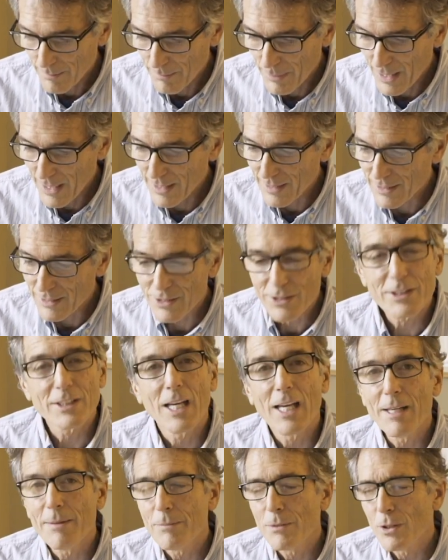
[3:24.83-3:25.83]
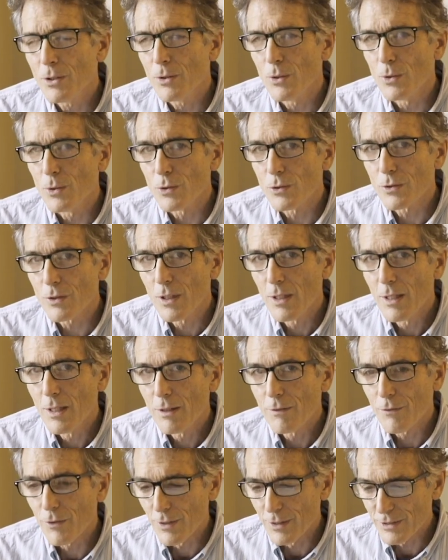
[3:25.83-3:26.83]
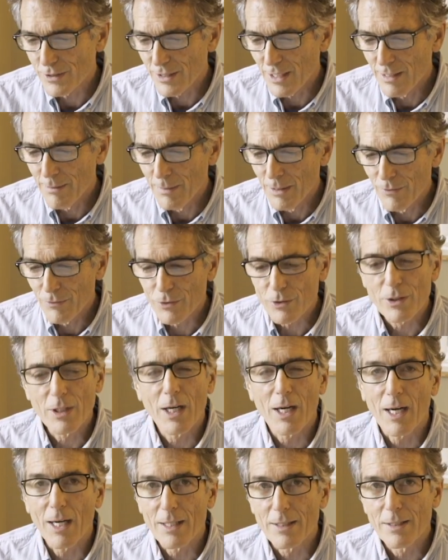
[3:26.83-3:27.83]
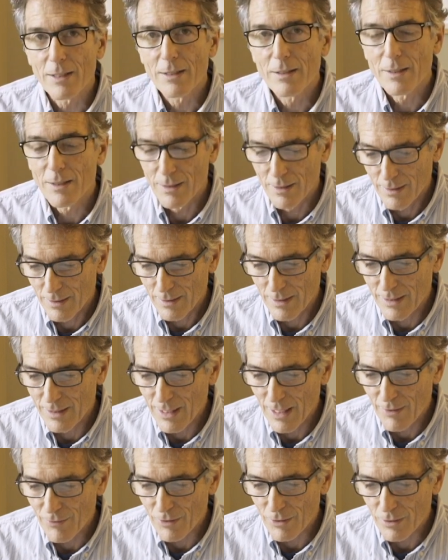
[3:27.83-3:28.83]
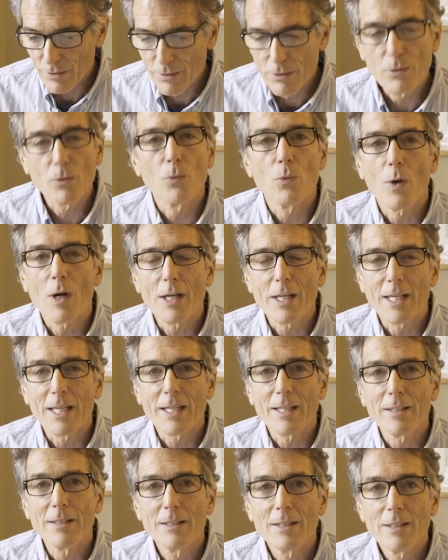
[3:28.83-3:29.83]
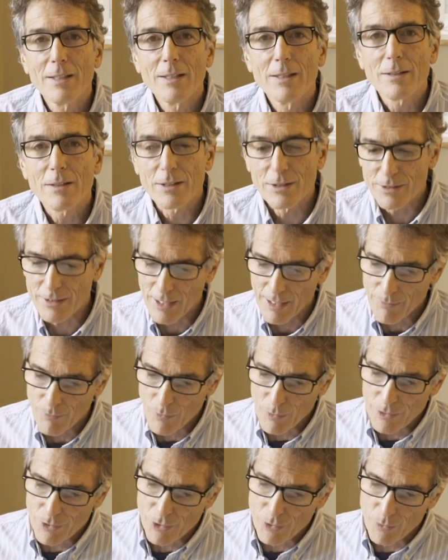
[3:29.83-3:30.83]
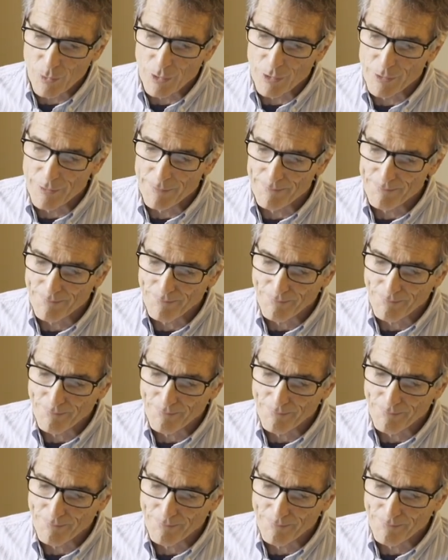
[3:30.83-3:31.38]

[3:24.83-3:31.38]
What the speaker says: paying the same dues for the same evil God, the devil, running the same ritual.